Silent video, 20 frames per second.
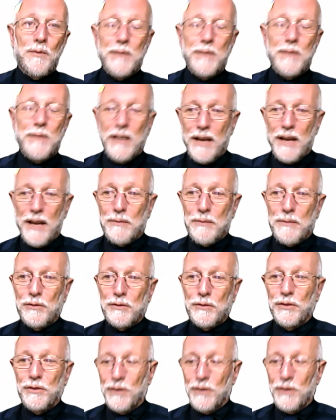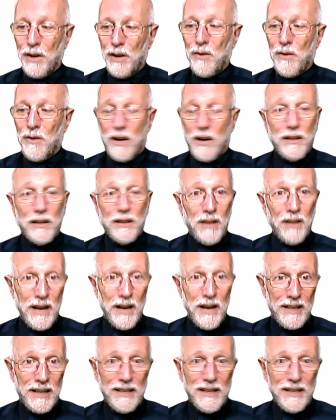be able to go
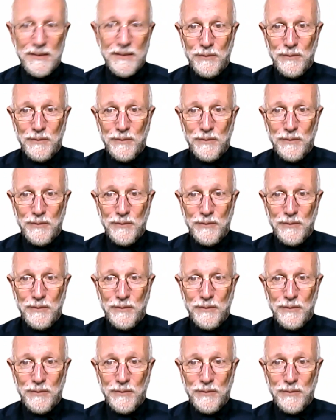online